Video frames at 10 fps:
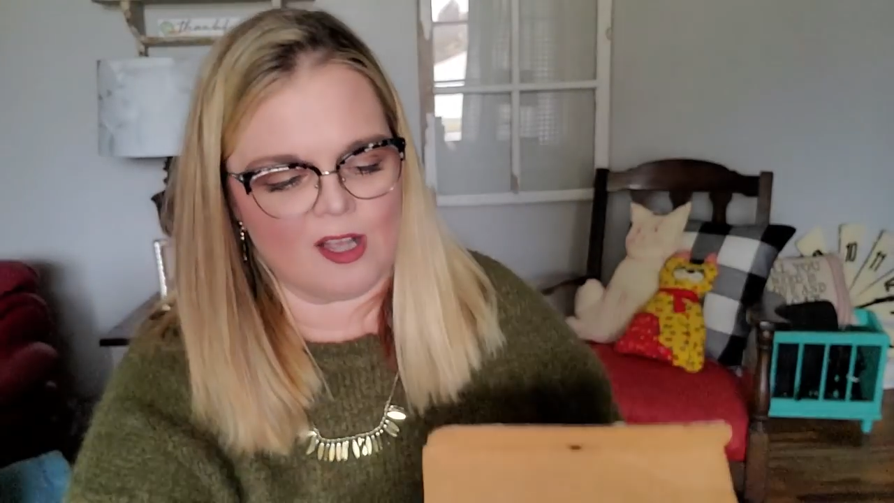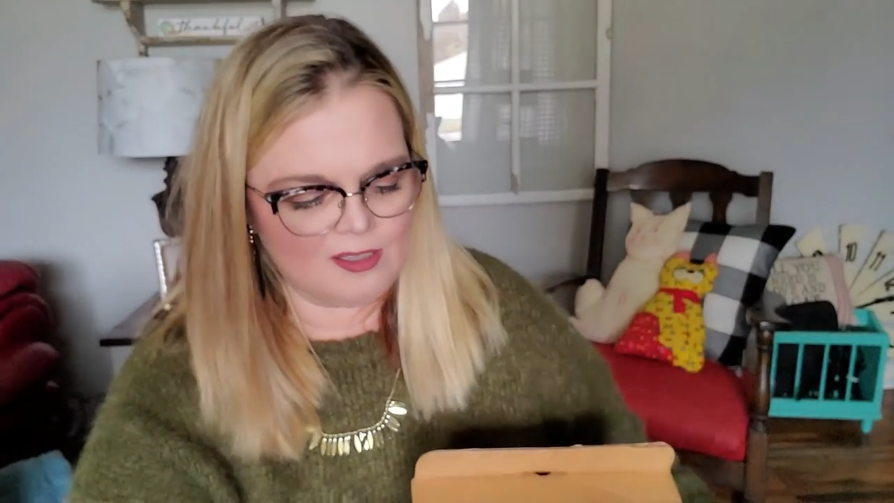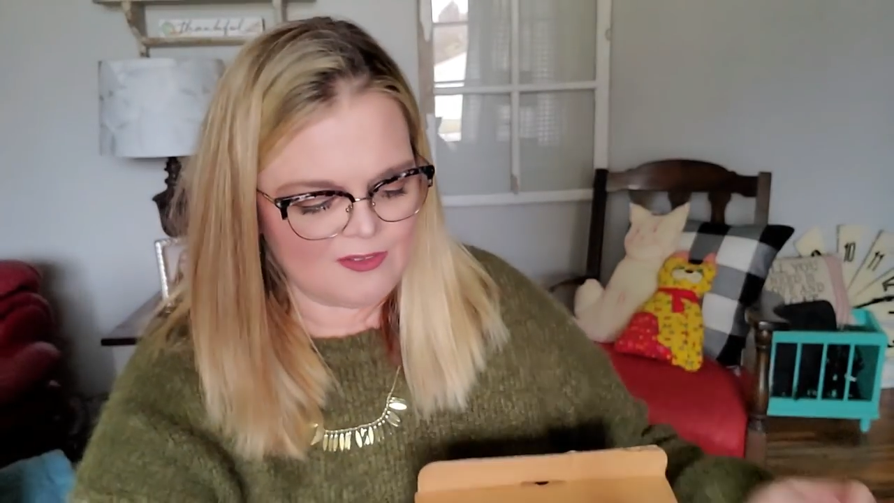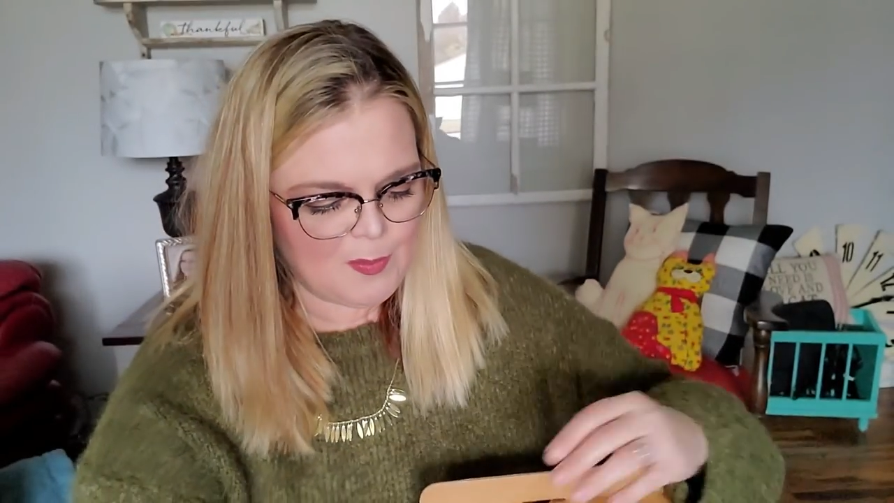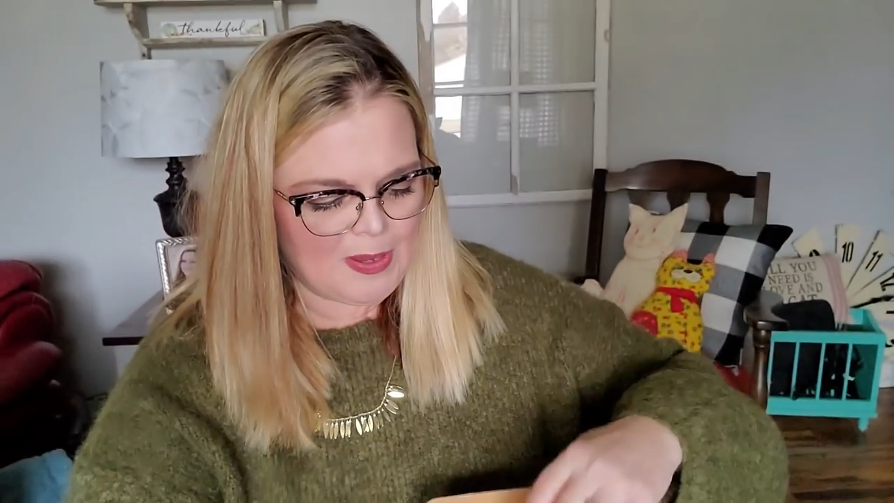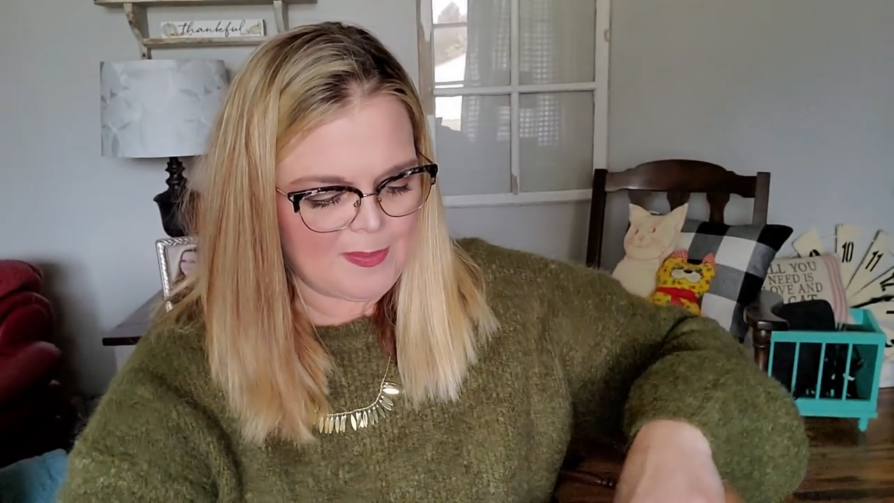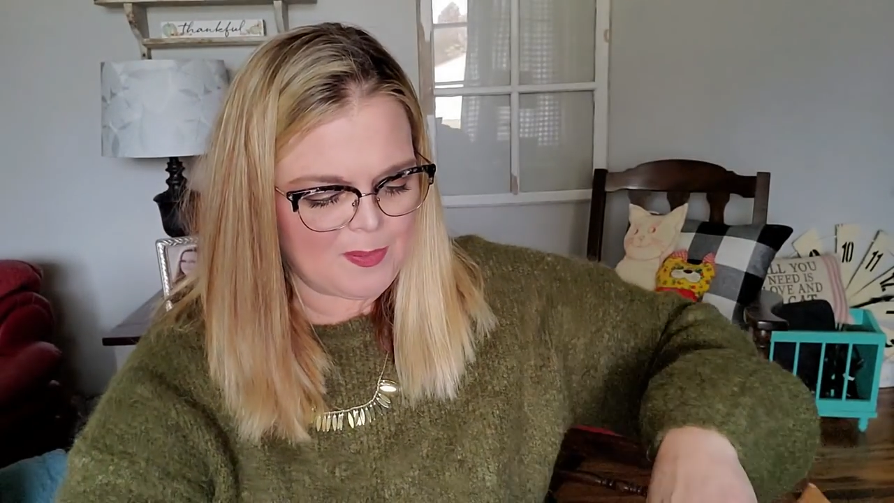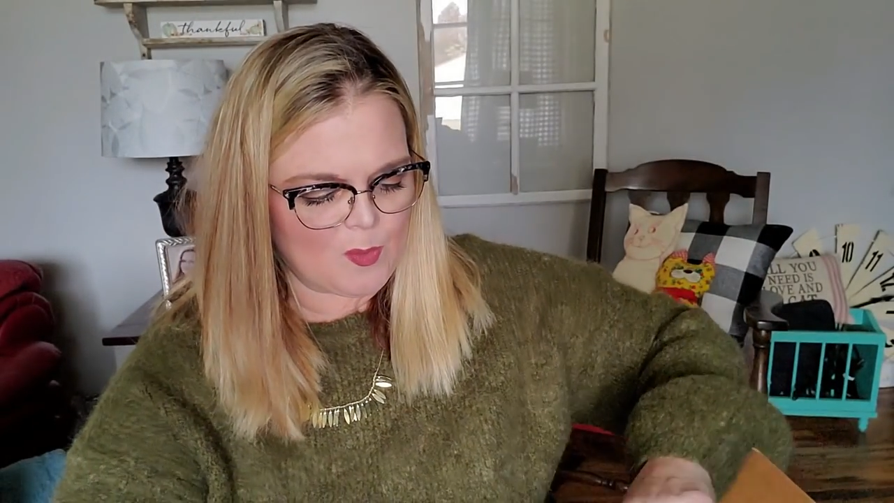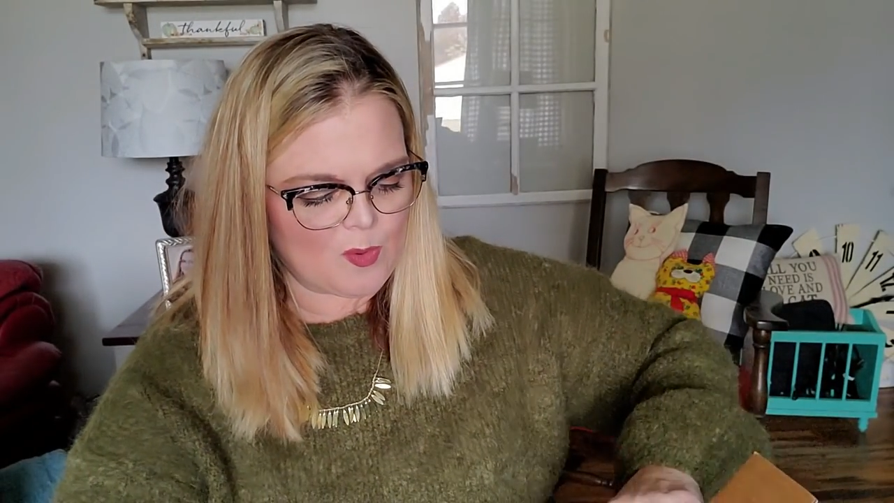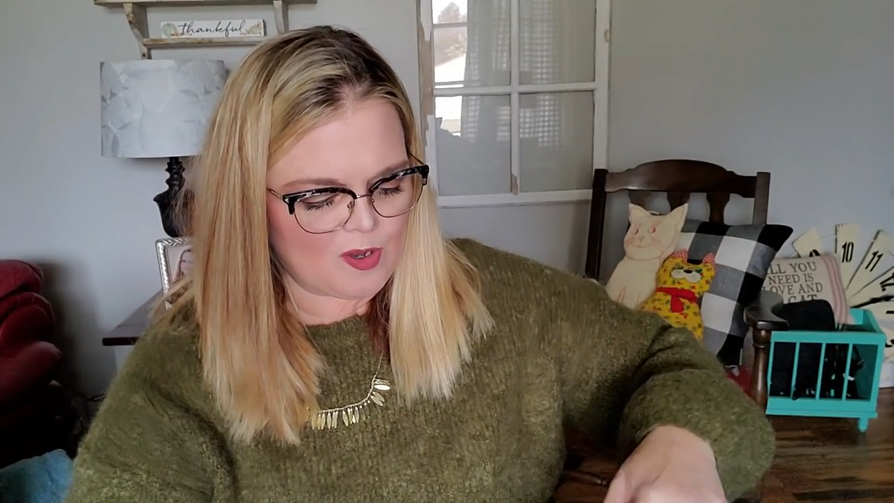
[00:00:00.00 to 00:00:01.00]
all the
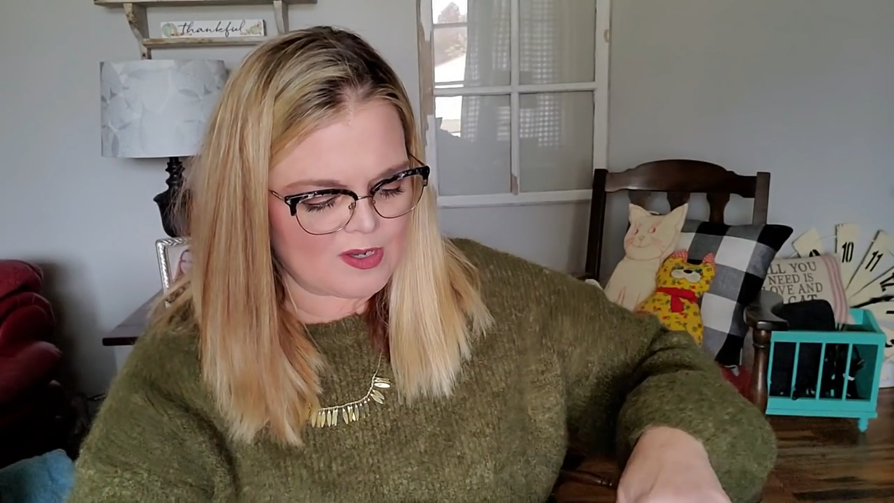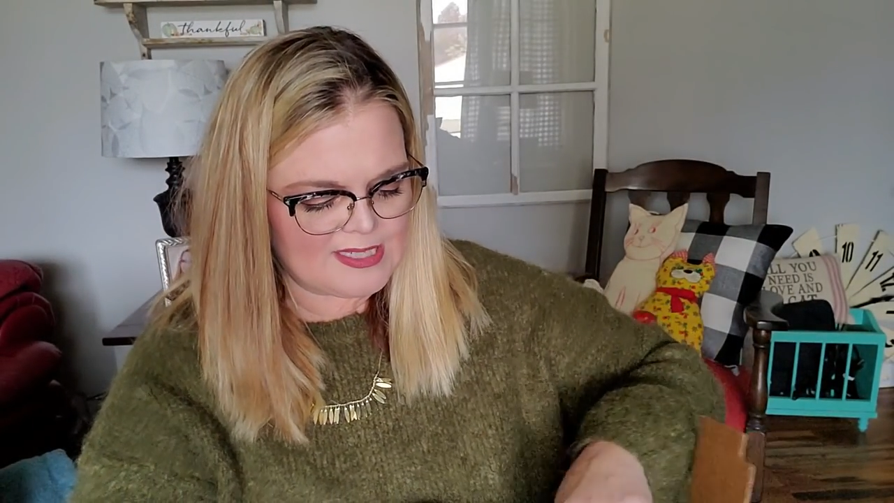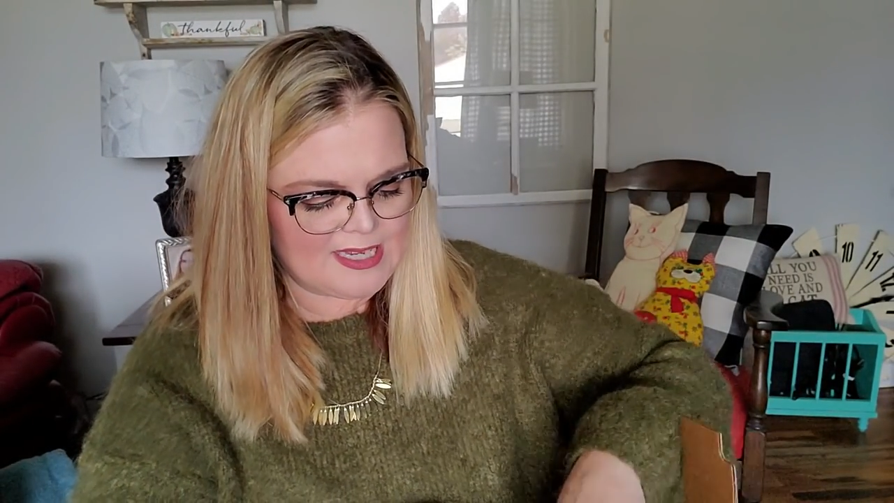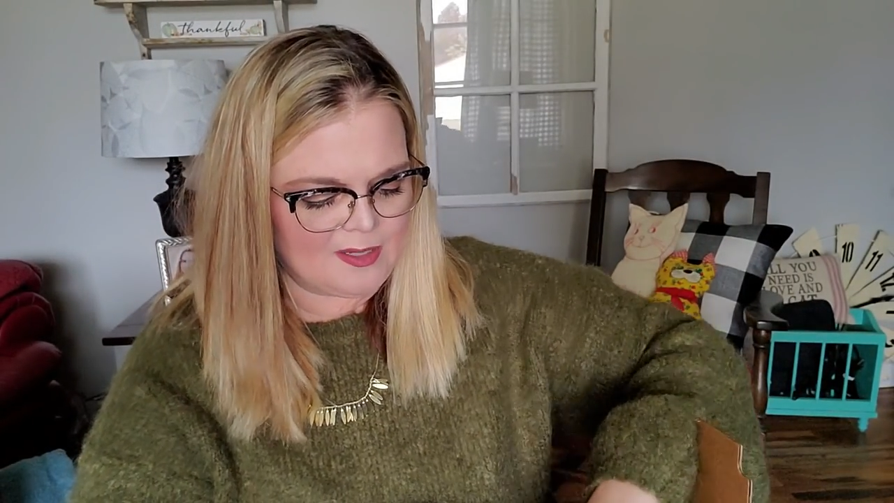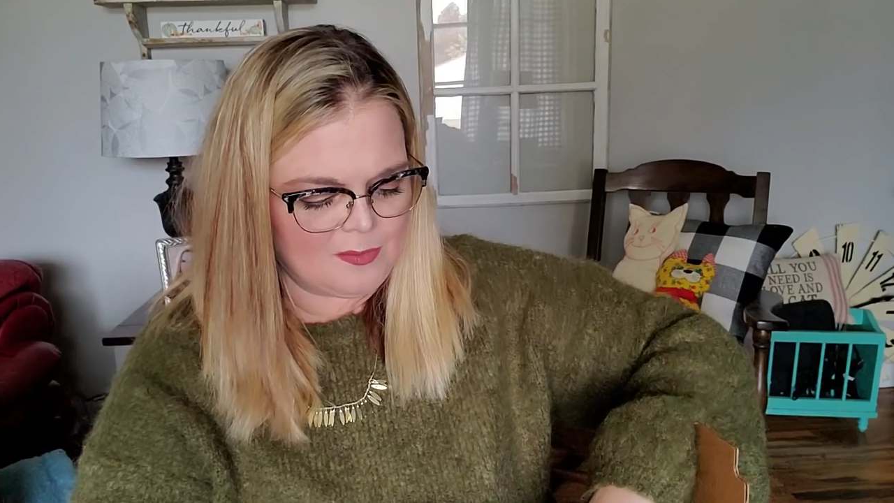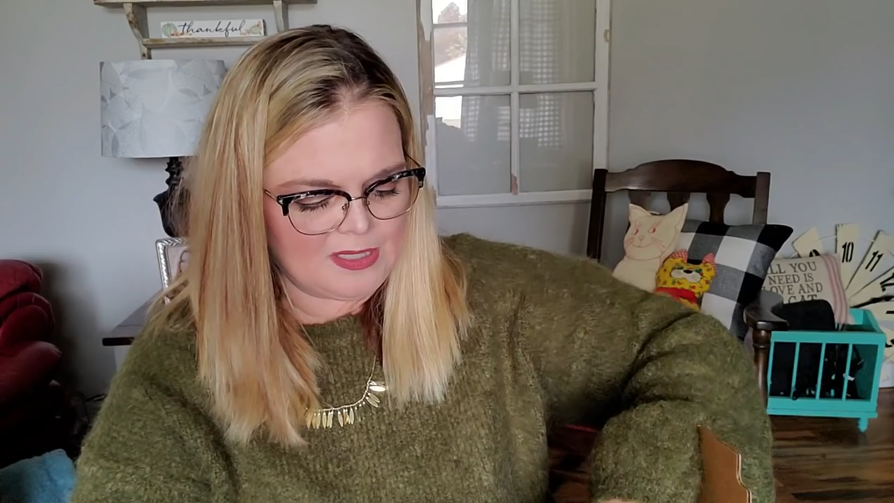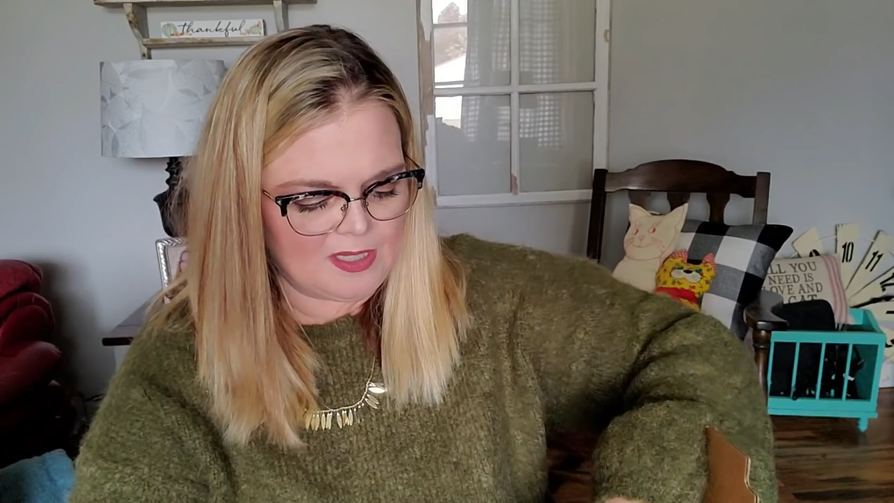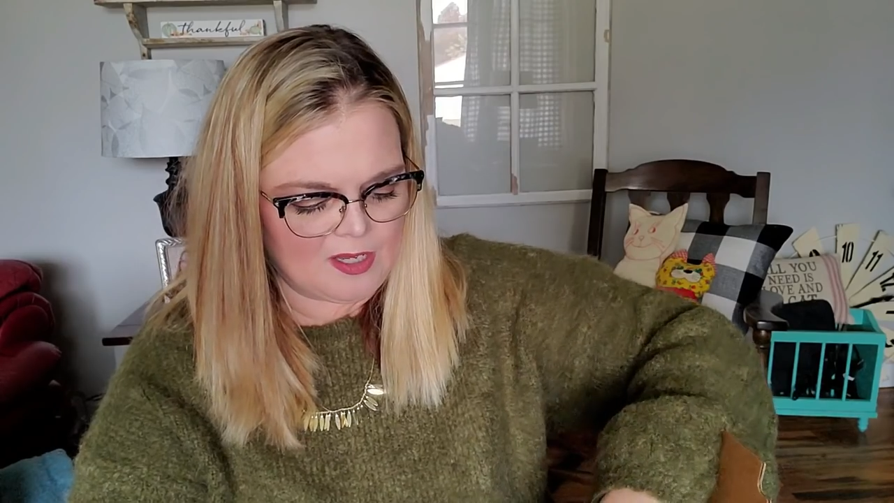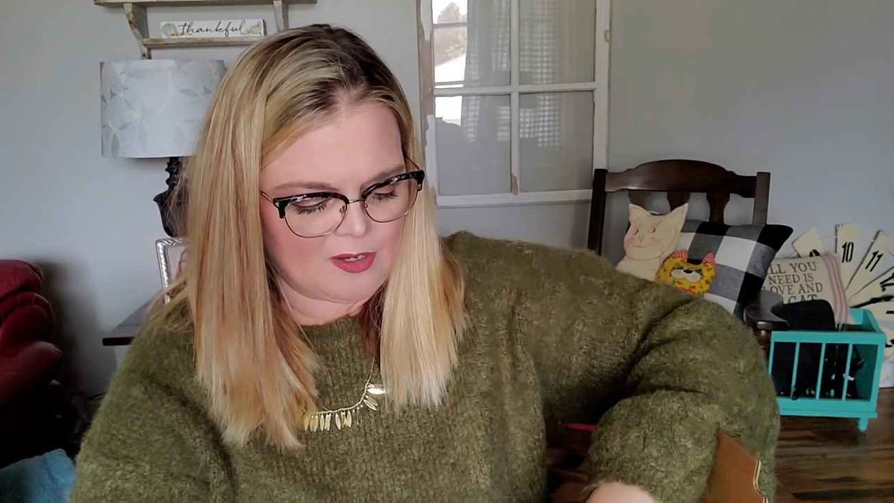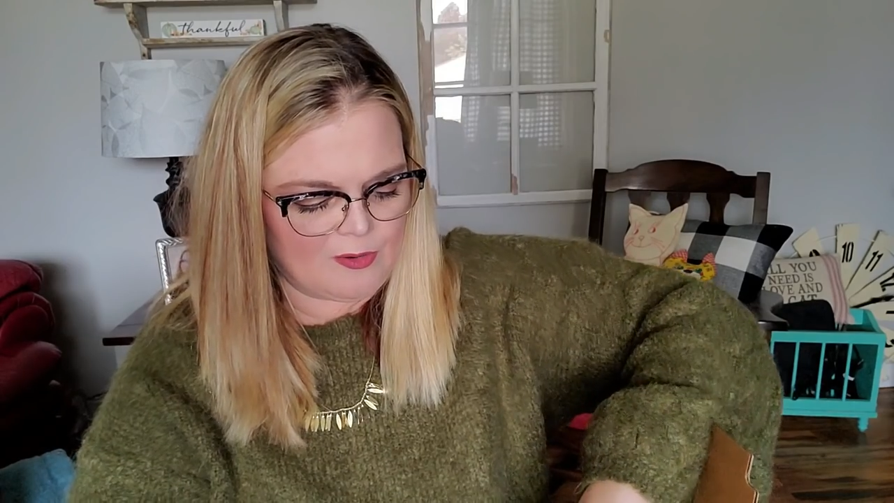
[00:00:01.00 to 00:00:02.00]
paperwork down
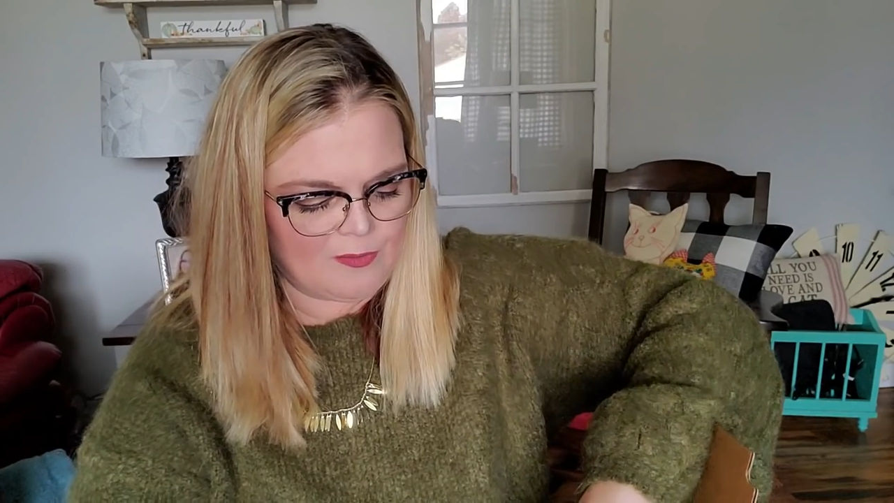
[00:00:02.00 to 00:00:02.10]
below.